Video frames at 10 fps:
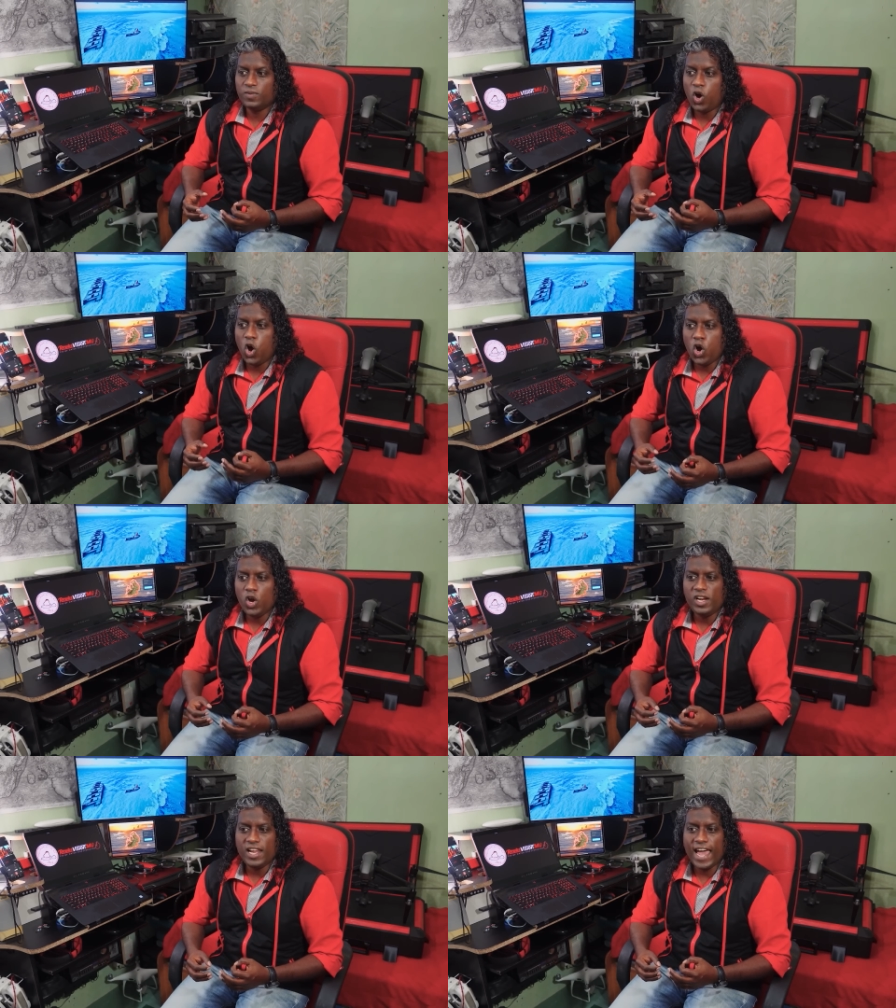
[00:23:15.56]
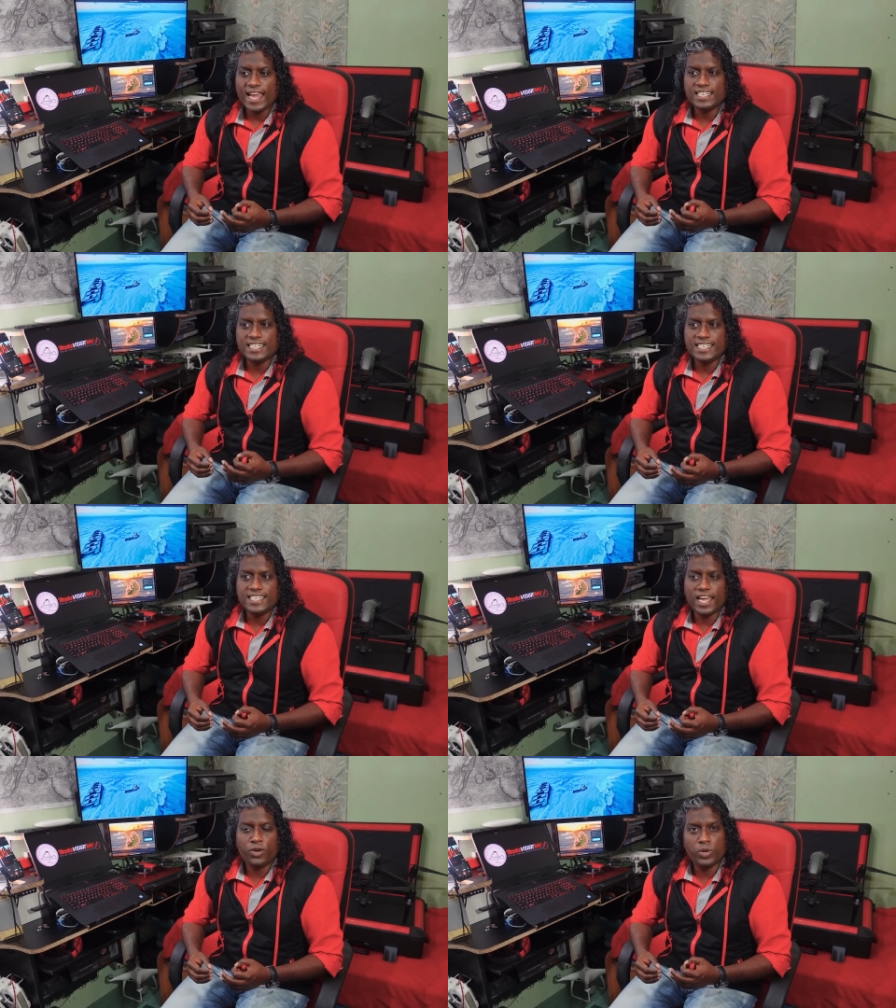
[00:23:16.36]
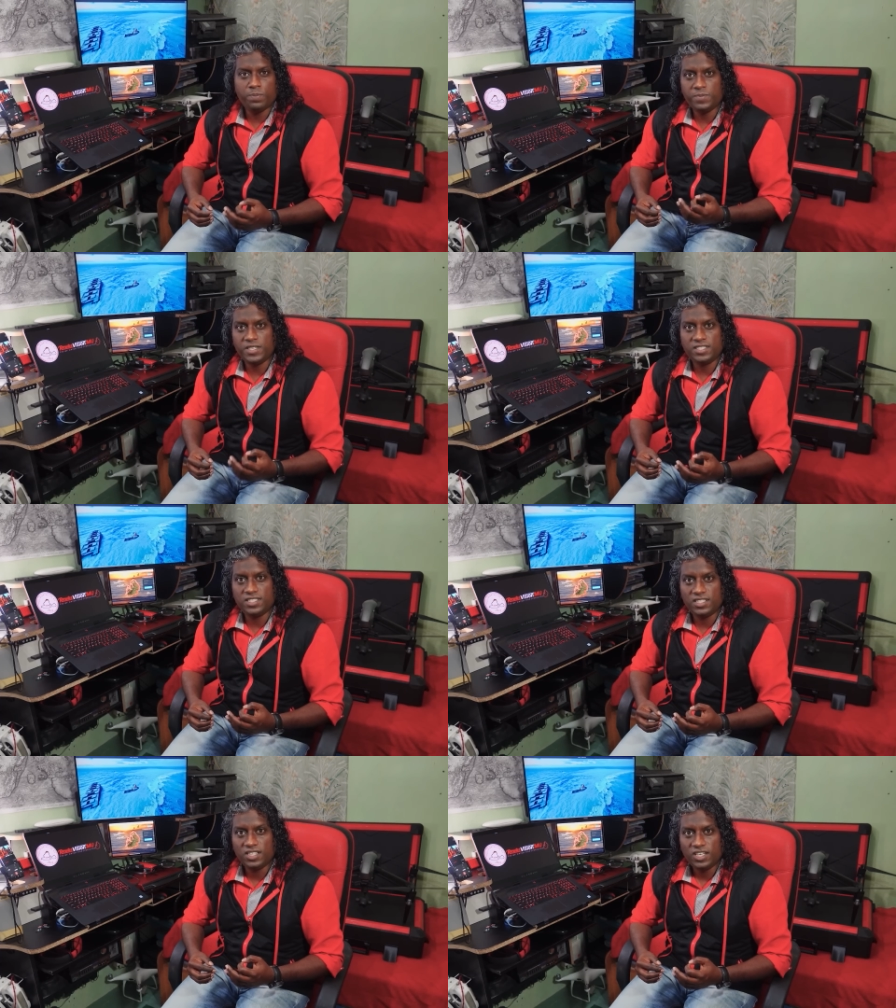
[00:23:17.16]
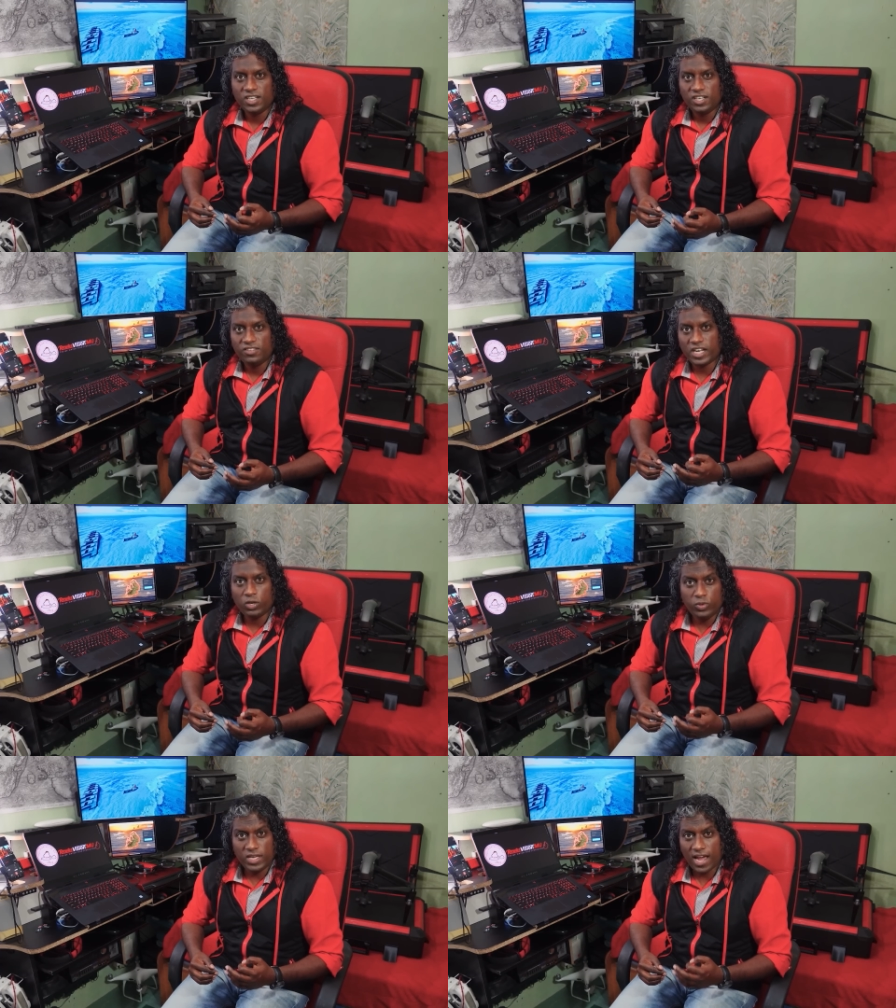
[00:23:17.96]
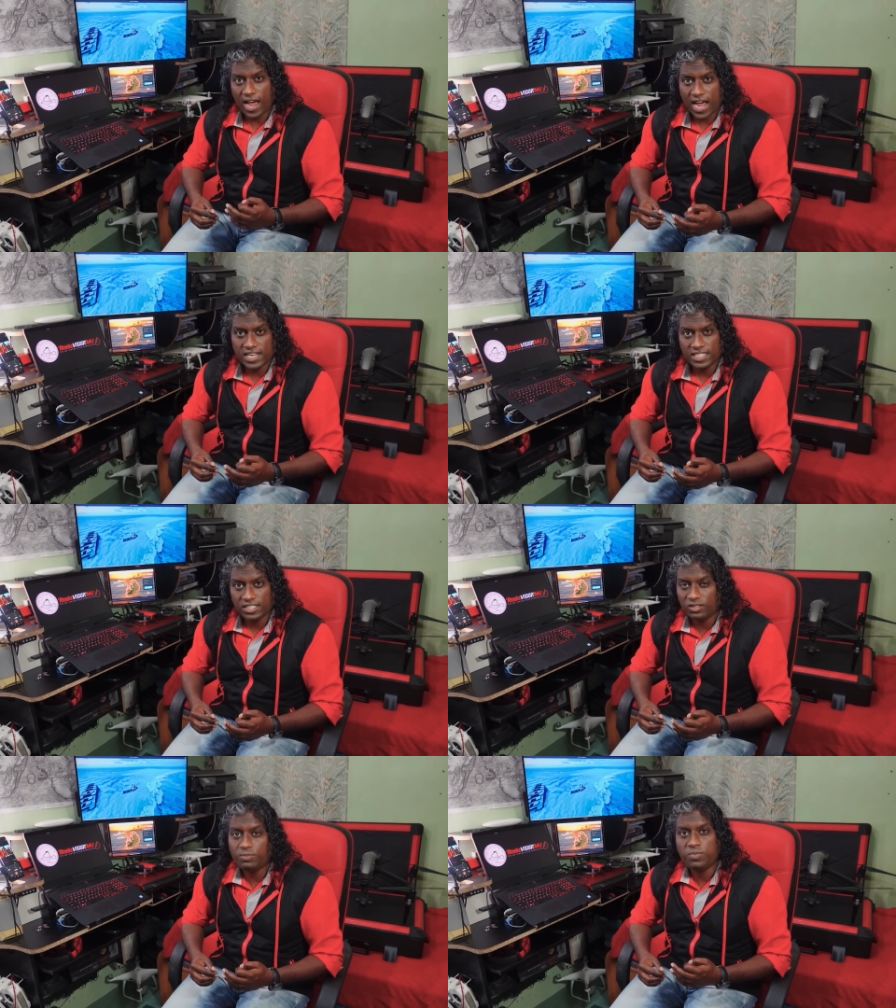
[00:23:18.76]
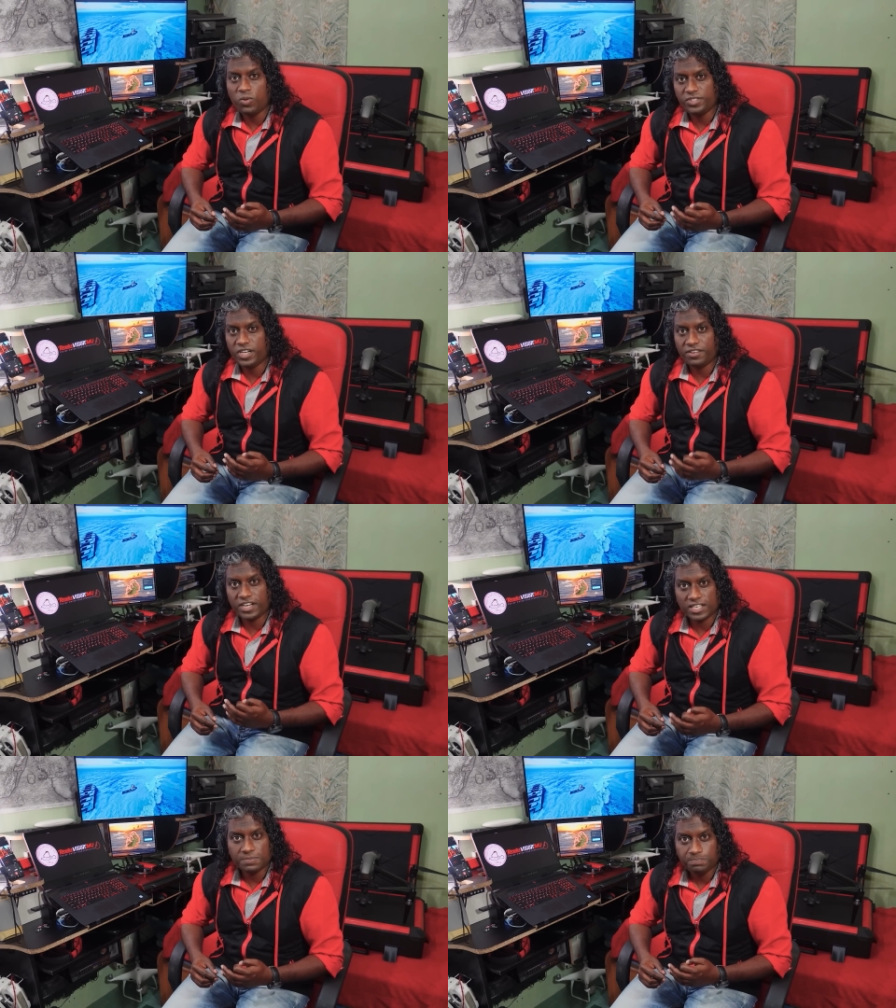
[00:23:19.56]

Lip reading: oil handling equipment that we had in the port area.